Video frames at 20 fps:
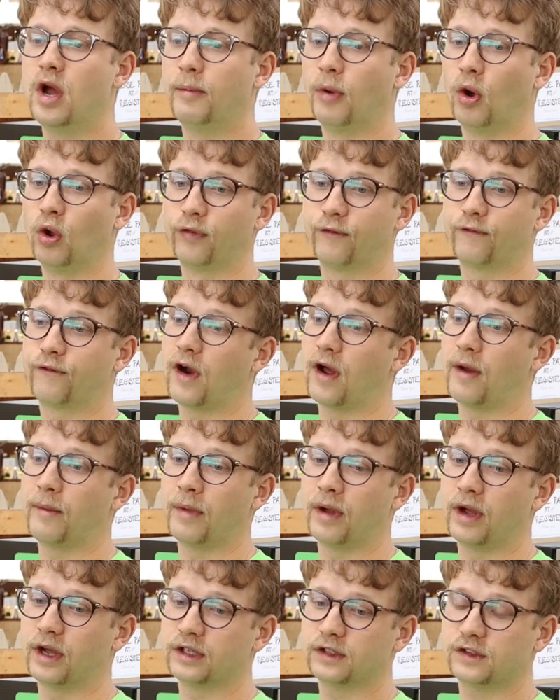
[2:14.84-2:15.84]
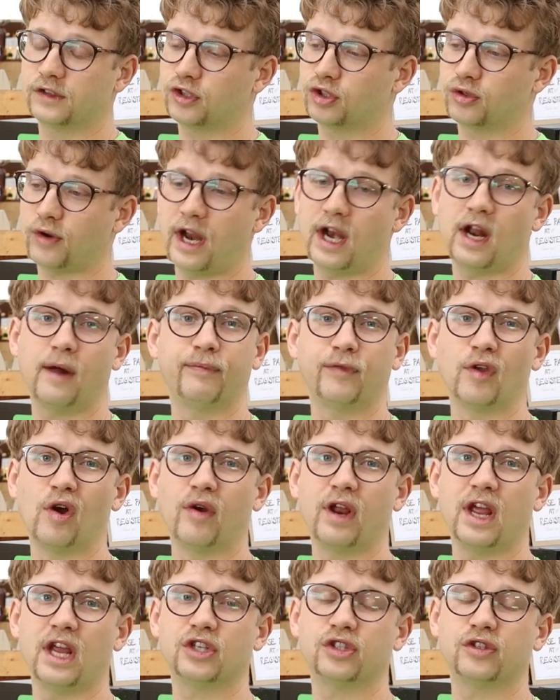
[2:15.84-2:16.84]
both from straight up
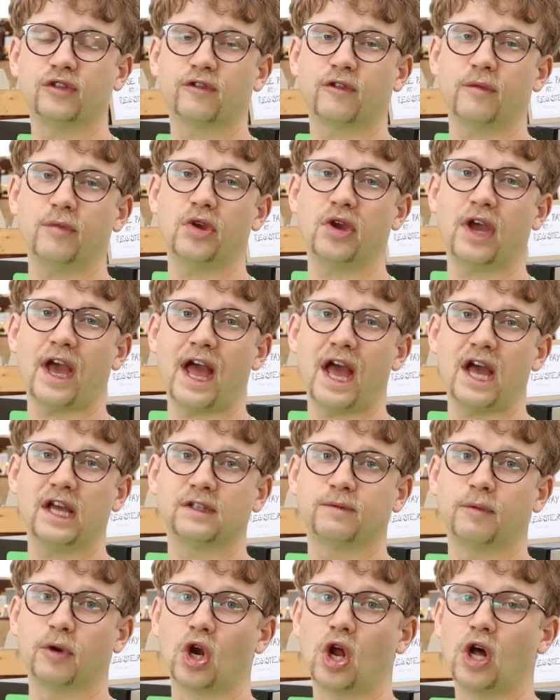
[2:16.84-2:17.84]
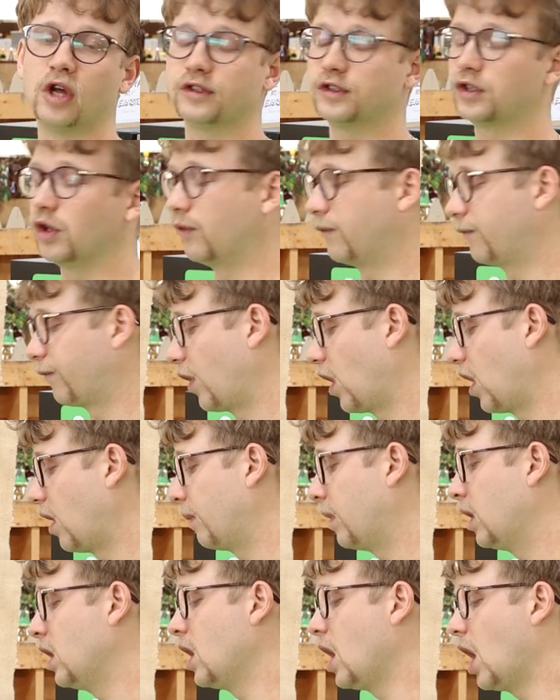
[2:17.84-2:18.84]
donations from you guys, but also
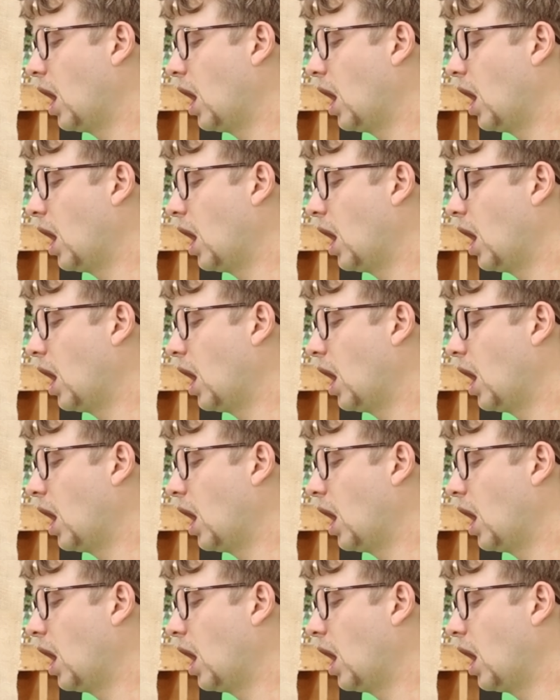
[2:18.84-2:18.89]
from